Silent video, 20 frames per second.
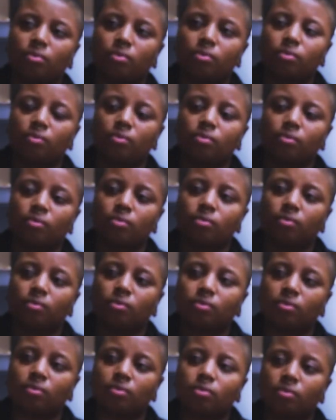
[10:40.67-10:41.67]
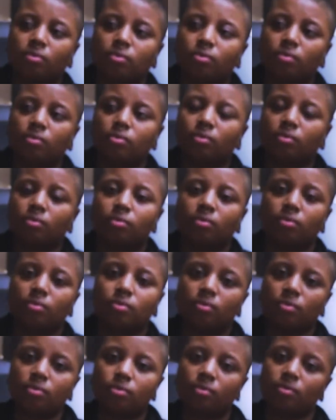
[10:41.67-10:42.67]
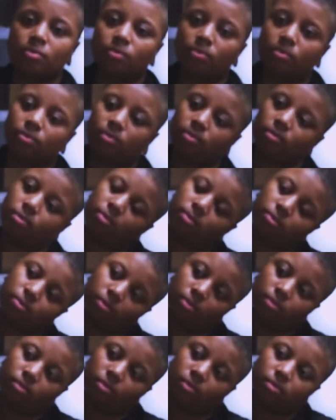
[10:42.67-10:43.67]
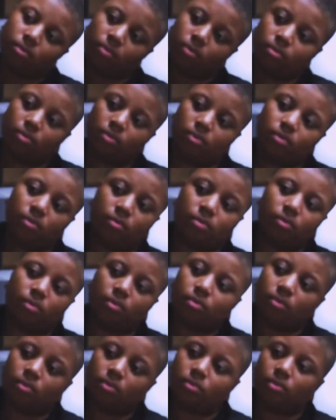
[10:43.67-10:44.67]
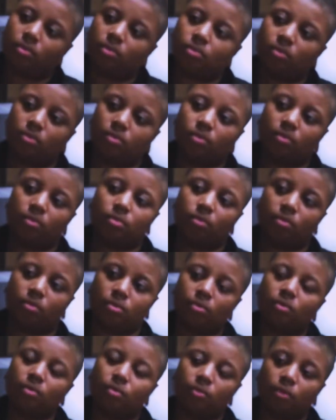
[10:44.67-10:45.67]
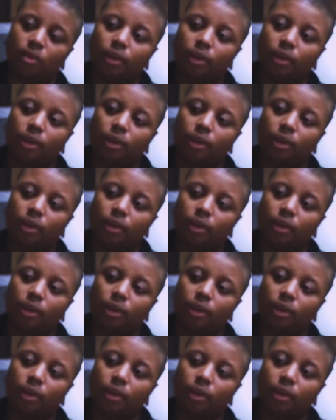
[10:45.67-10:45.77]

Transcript: [no speech]